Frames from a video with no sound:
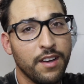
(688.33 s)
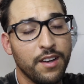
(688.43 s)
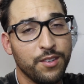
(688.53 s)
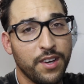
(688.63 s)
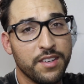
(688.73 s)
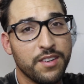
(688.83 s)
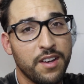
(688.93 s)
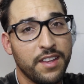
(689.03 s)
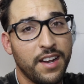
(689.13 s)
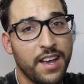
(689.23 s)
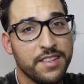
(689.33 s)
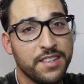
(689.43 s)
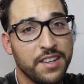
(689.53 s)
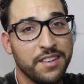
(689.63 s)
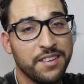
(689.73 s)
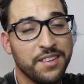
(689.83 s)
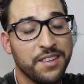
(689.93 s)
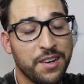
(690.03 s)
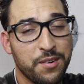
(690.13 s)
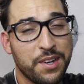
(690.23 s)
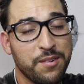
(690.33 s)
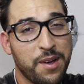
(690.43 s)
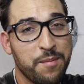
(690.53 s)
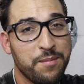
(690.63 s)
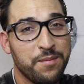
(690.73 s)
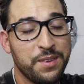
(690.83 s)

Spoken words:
as you guys saw in that last take, never give up.